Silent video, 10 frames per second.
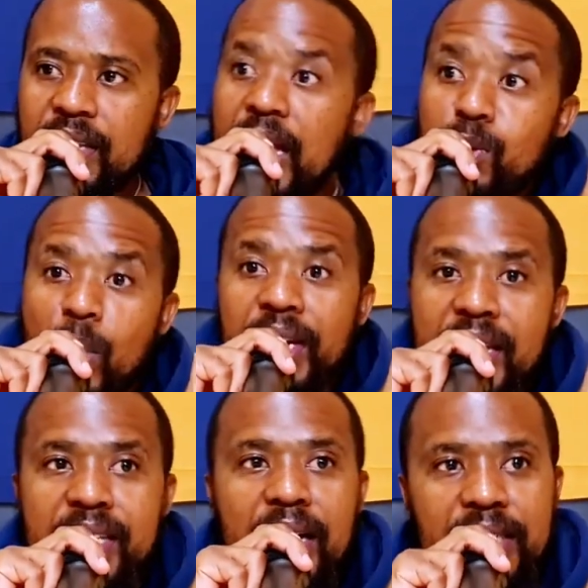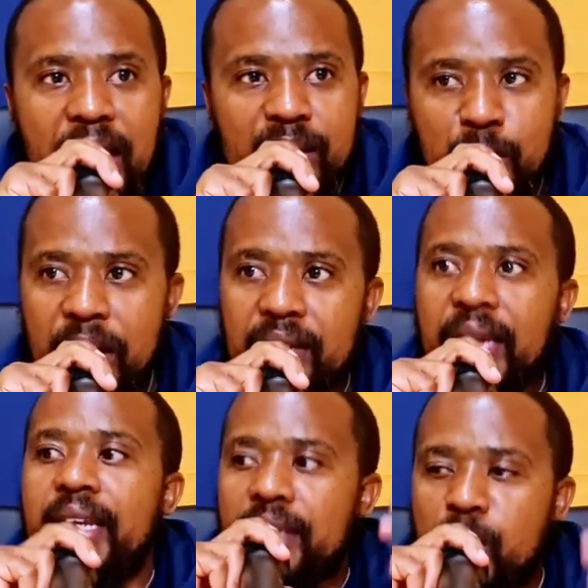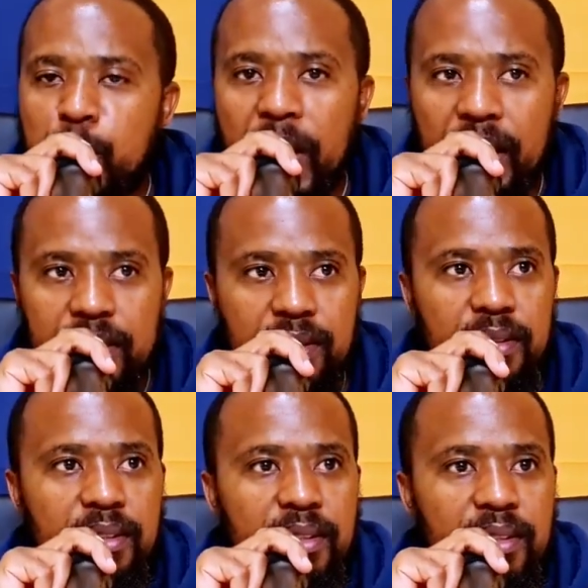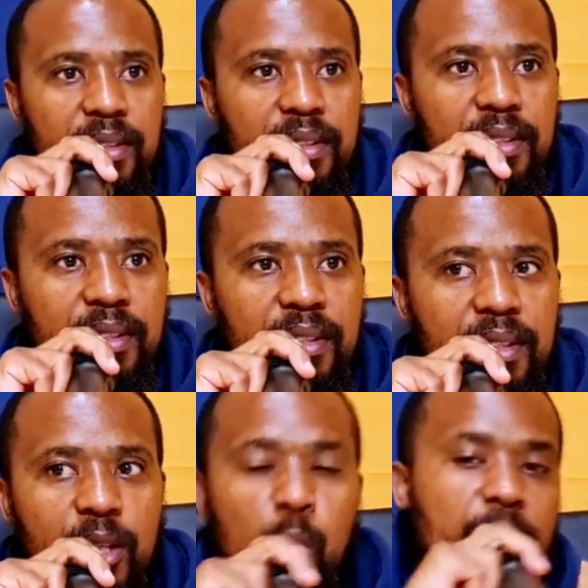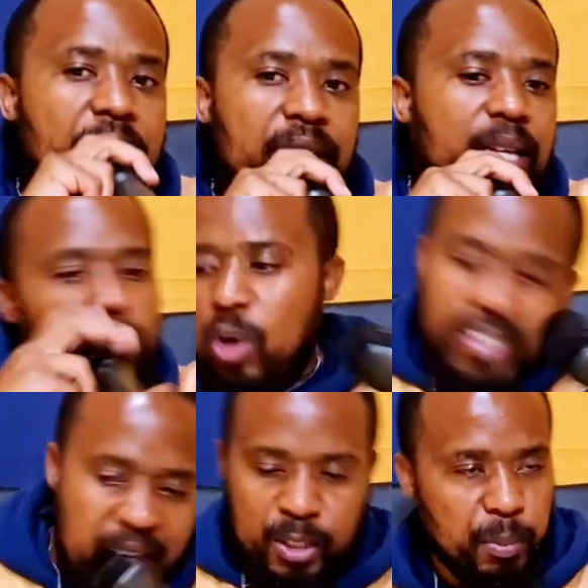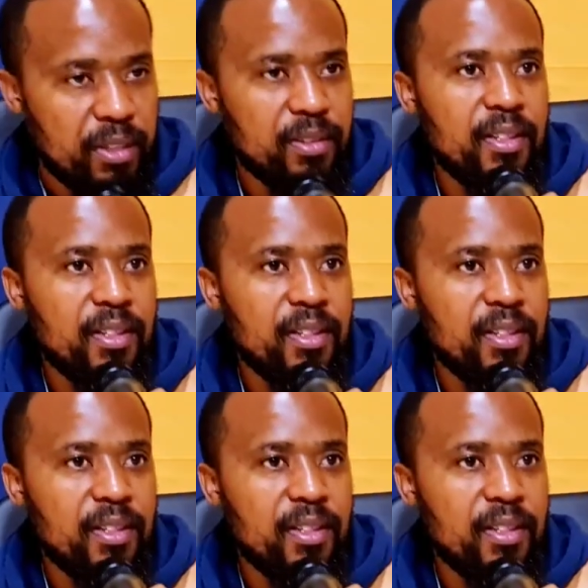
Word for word: That's what Israel does, man, in the spirit. You touch them, don't touch me.